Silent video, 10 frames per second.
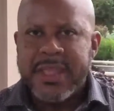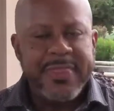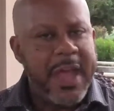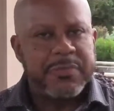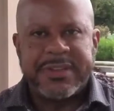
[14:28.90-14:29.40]

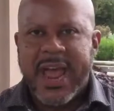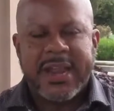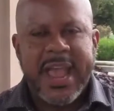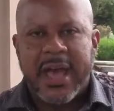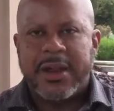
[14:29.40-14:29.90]
that was
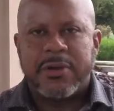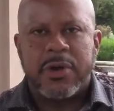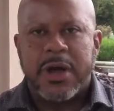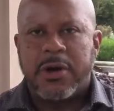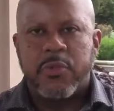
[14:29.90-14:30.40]
not counting
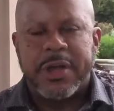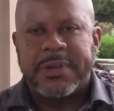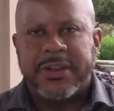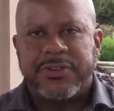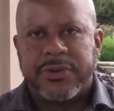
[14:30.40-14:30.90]

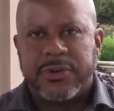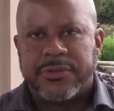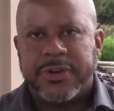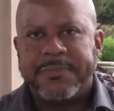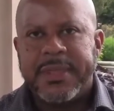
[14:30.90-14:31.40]
women and
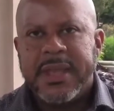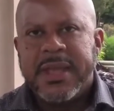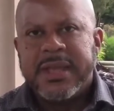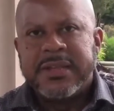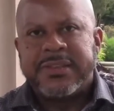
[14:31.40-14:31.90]
children,
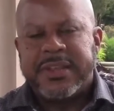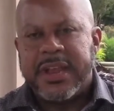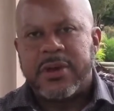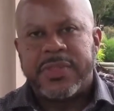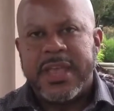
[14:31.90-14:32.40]

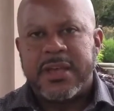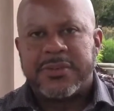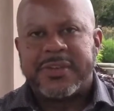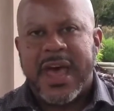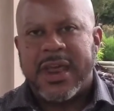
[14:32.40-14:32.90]
sitting on the
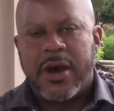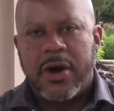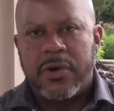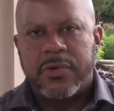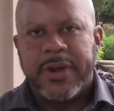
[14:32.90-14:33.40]
hillside,
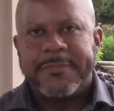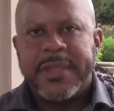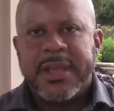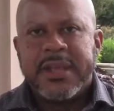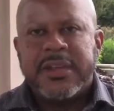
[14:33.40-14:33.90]
hungry,
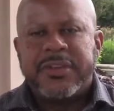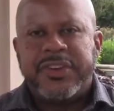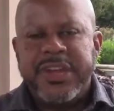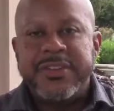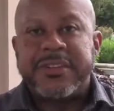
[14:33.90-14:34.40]

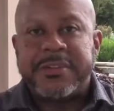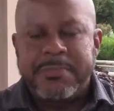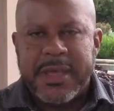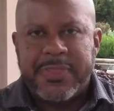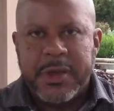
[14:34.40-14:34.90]
Jesus
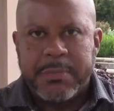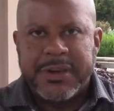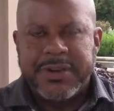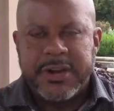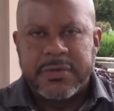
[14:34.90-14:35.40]
met their
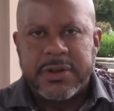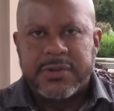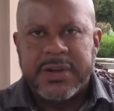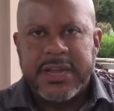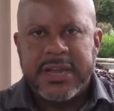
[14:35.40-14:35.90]
material
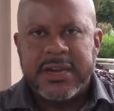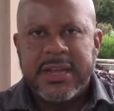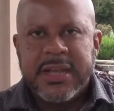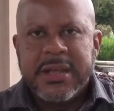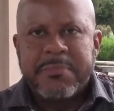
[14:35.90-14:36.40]
need.
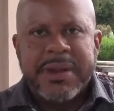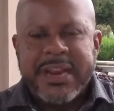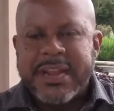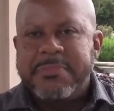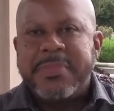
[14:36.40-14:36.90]
But
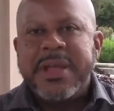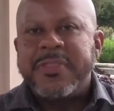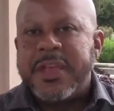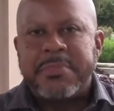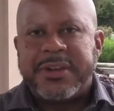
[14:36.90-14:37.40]
He didn't
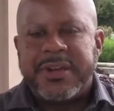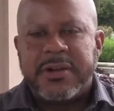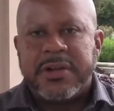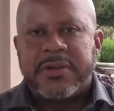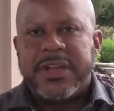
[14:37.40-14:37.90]
meet their
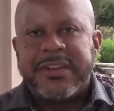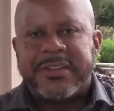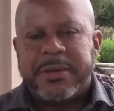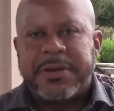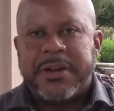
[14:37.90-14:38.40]
material need
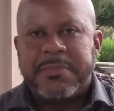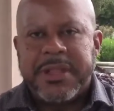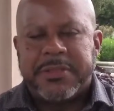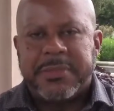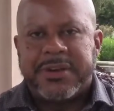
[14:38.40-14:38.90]
simply to
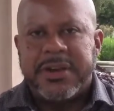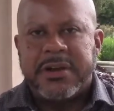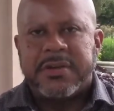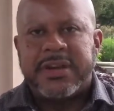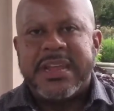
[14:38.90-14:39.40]
meet the
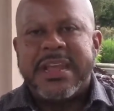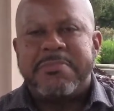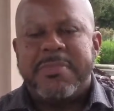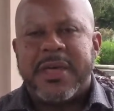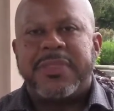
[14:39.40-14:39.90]
material need. He
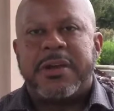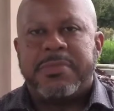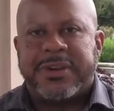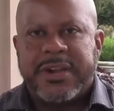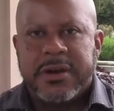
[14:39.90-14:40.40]
met their
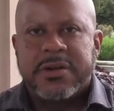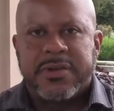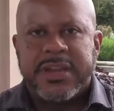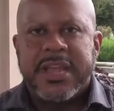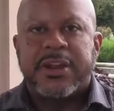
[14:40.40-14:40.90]

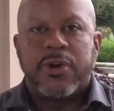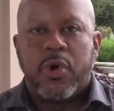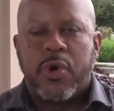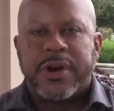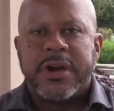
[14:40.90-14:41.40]
material need in
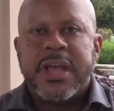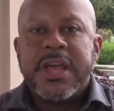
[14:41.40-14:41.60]
order